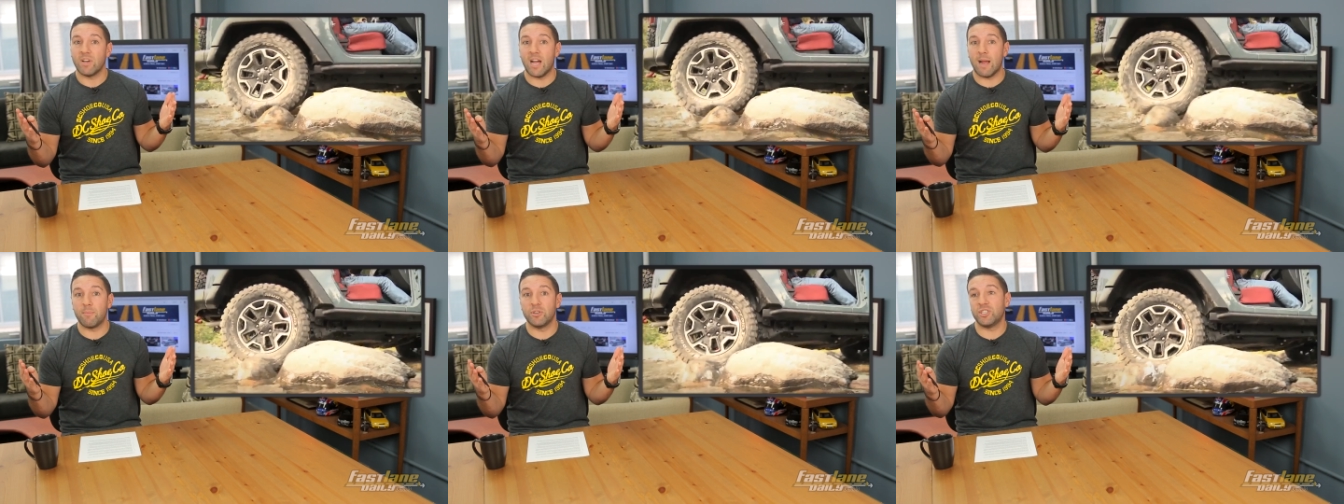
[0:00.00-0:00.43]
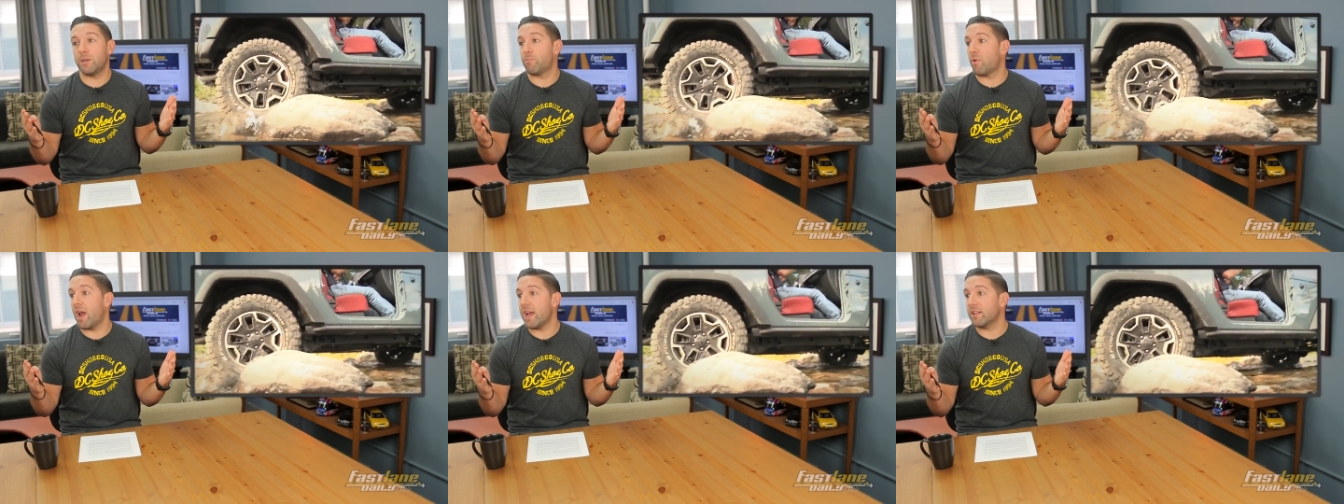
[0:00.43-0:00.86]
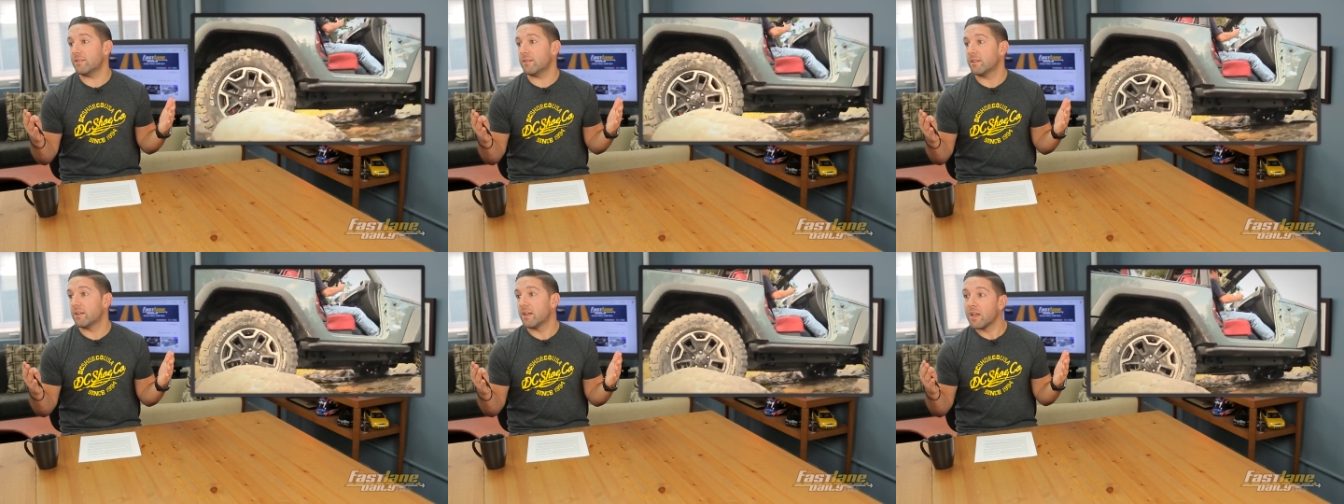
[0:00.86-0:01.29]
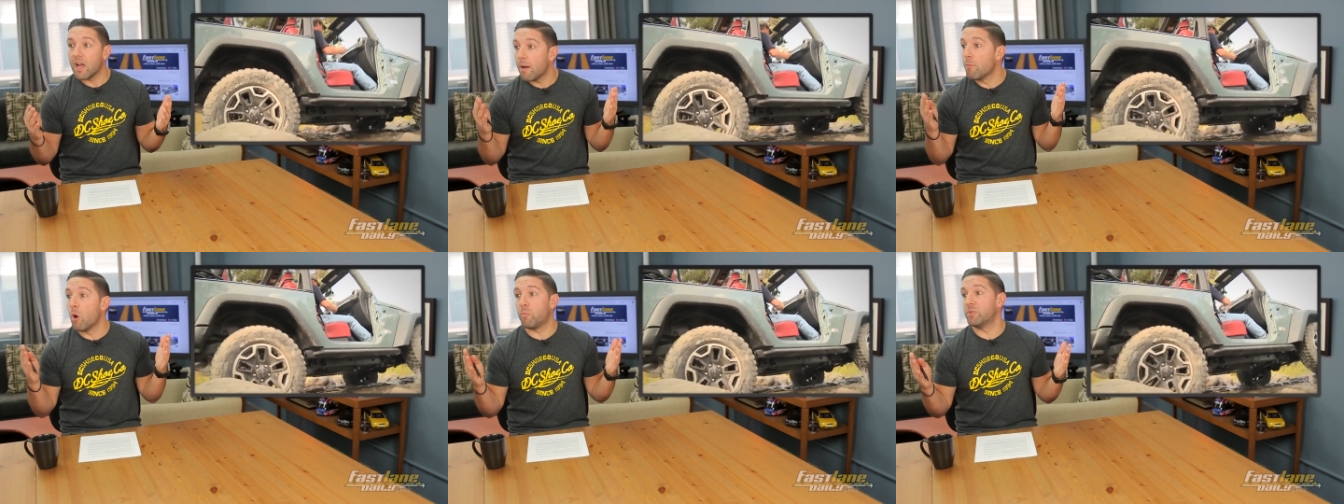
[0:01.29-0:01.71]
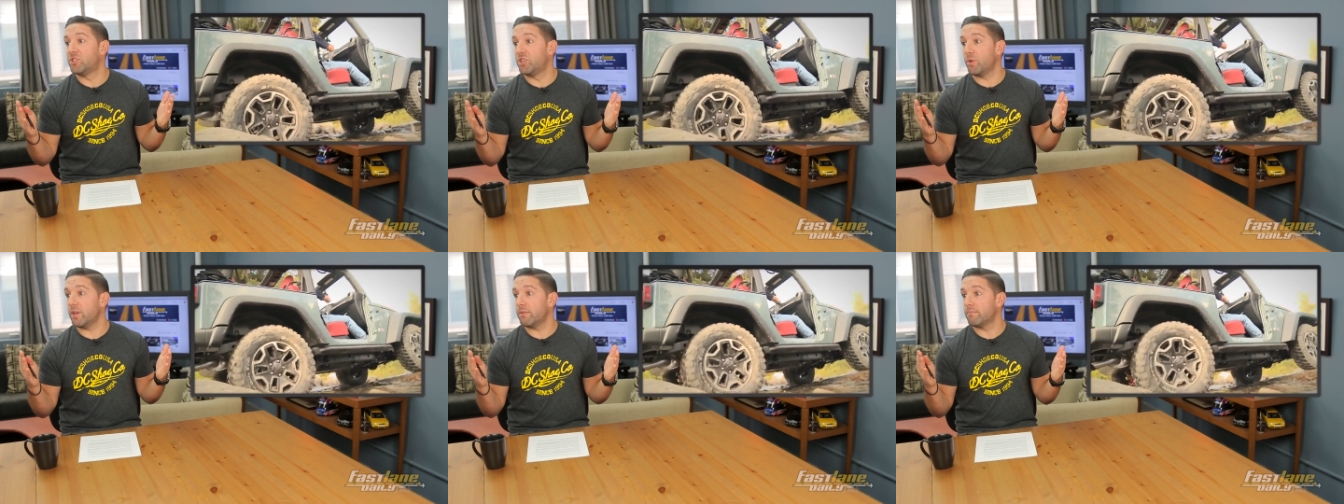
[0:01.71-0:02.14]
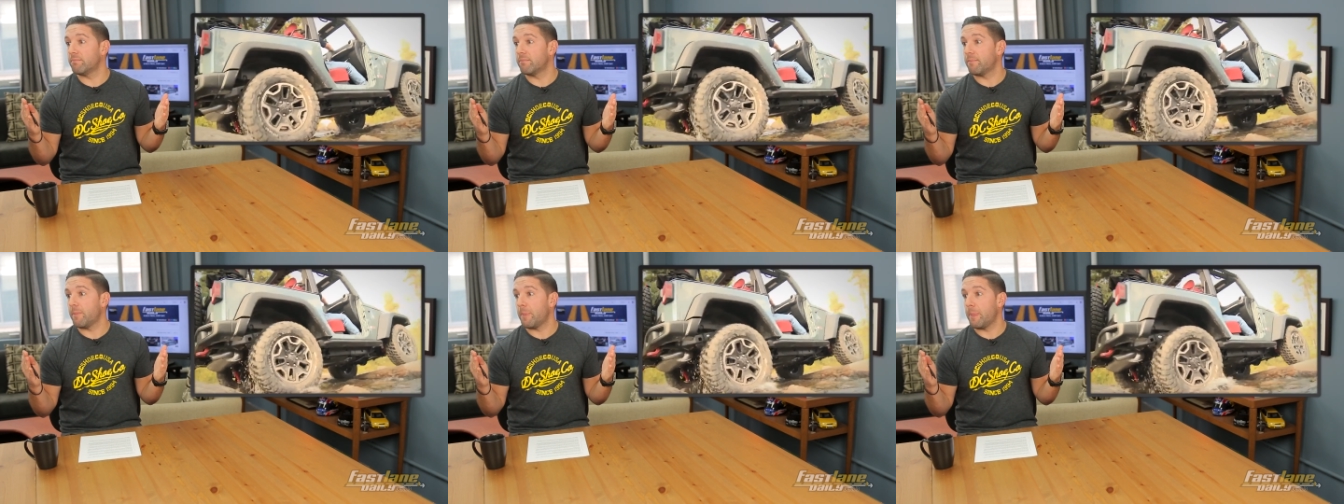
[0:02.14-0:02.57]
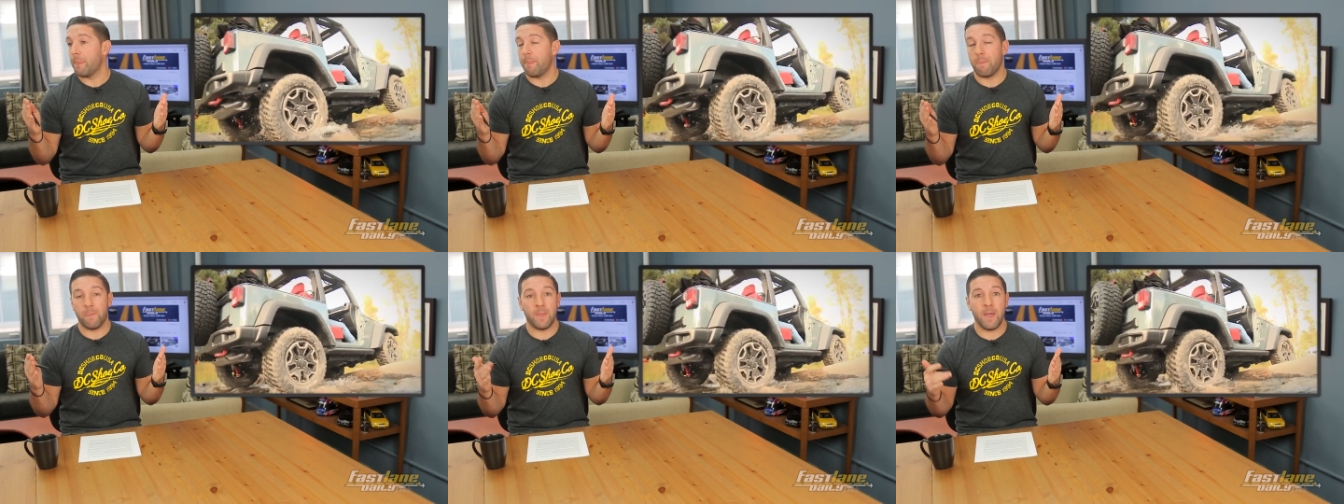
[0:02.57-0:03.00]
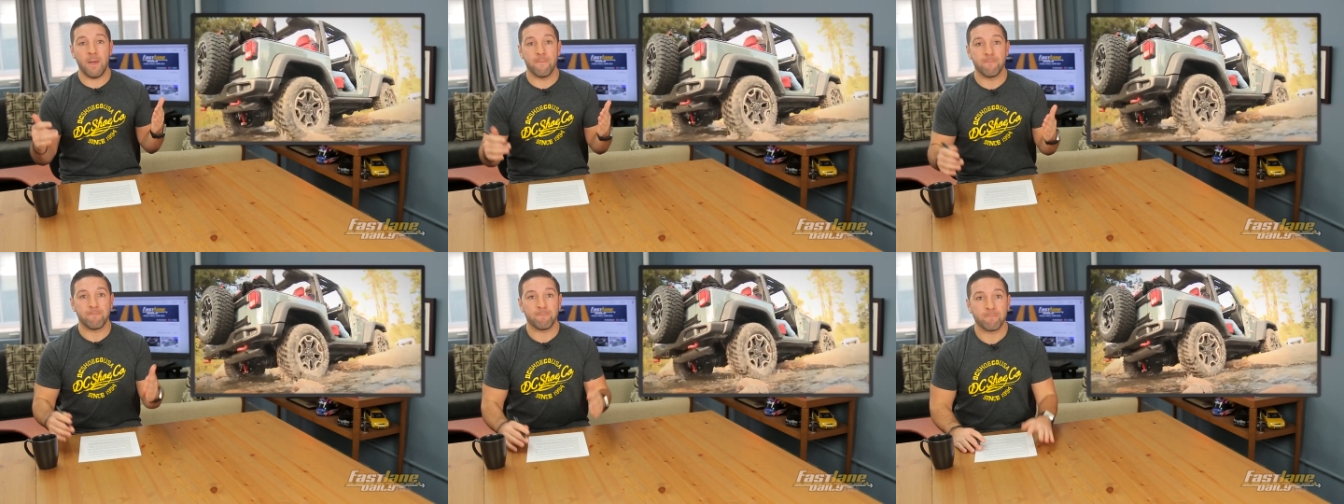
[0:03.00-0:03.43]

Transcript: hybrid Jeep Wrangler, I'm open to it. Okay. Yeah.